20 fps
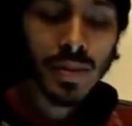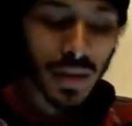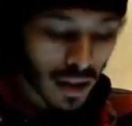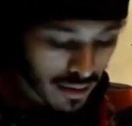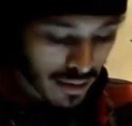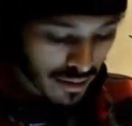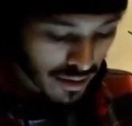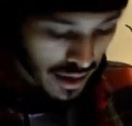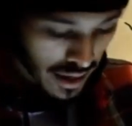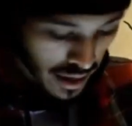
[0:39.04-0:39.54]

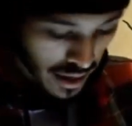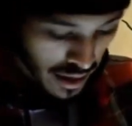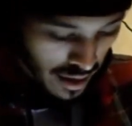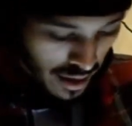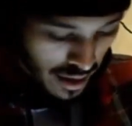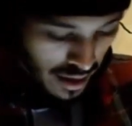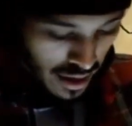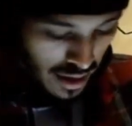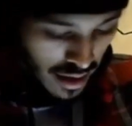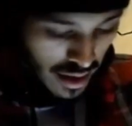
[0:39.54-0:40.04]
solving,
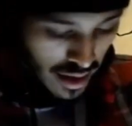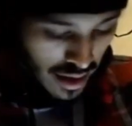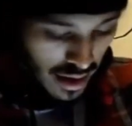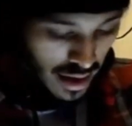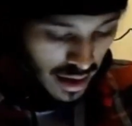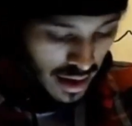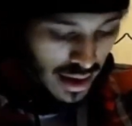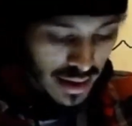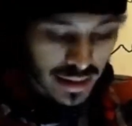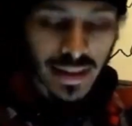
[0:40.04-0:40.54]

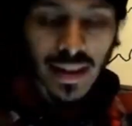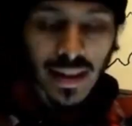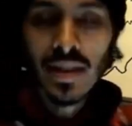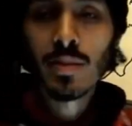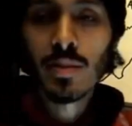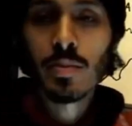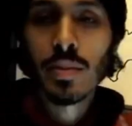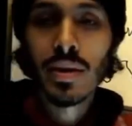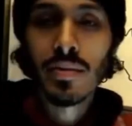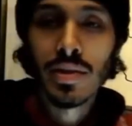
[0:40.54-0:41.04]

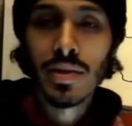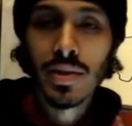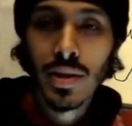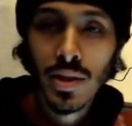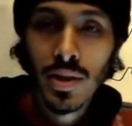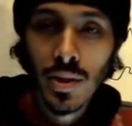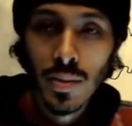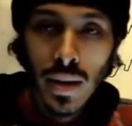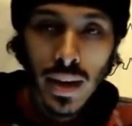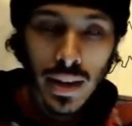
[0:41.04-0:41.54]
assessment of a
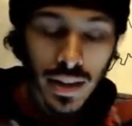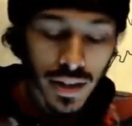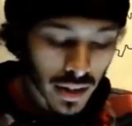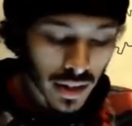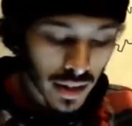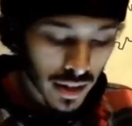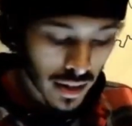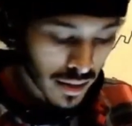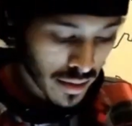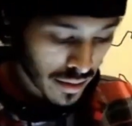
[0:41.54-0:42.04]

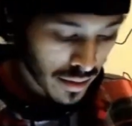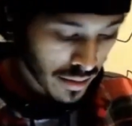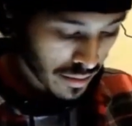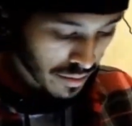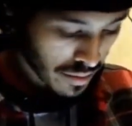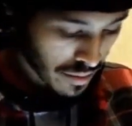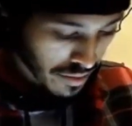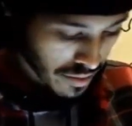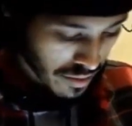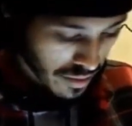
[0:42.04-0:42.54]
situation,
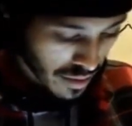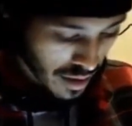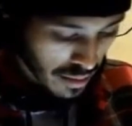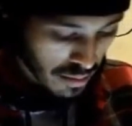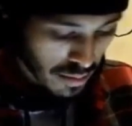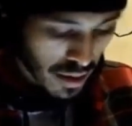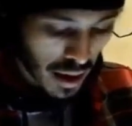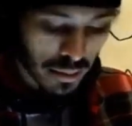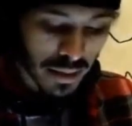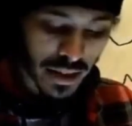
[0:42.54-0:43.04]

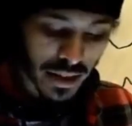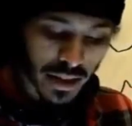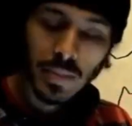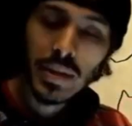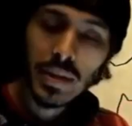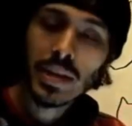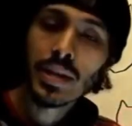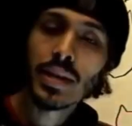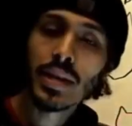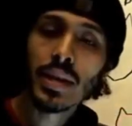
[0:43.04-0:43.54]
public
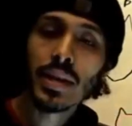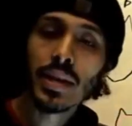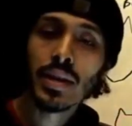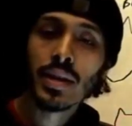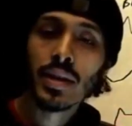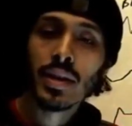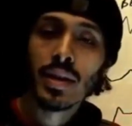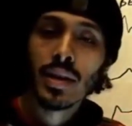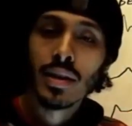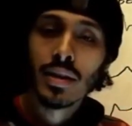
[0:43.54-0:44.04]

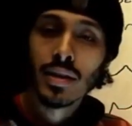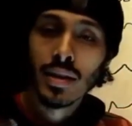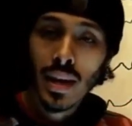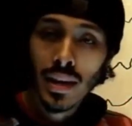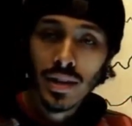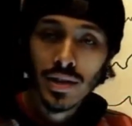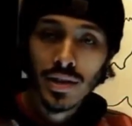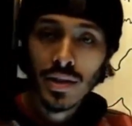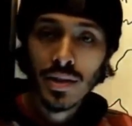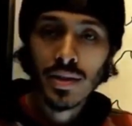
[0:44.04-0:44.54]
speaking,
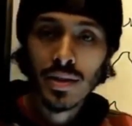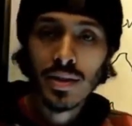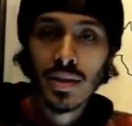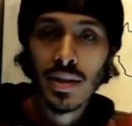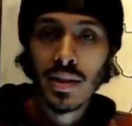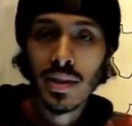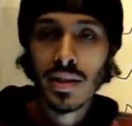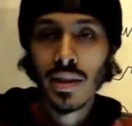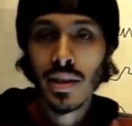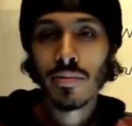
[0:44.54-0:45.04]
lectures,
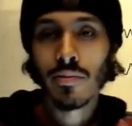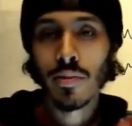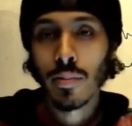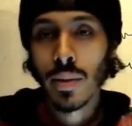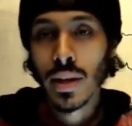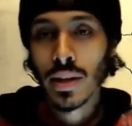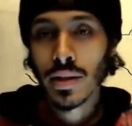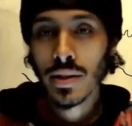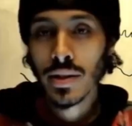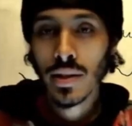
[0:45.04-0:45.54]
teaching
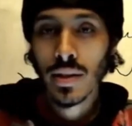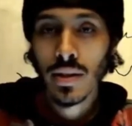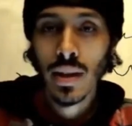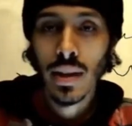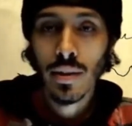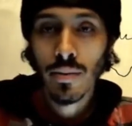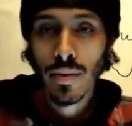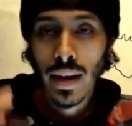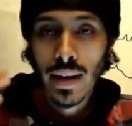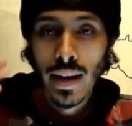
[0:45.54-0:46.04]
information.
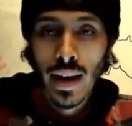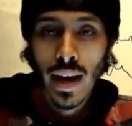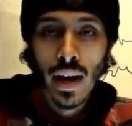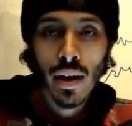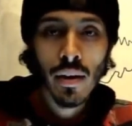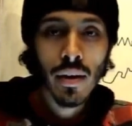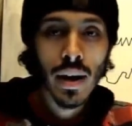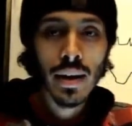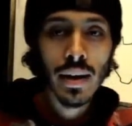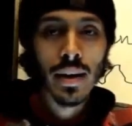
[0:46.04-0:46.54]
Like right
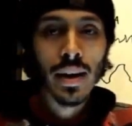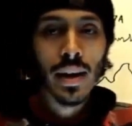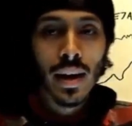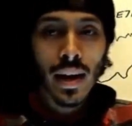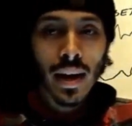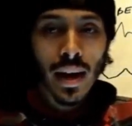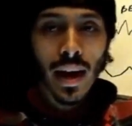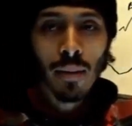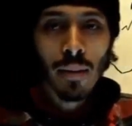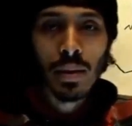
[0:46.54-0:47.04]
now,
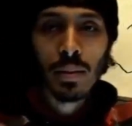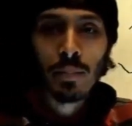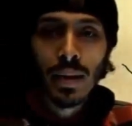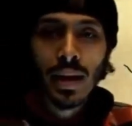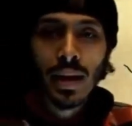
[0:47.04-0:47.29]
I'm in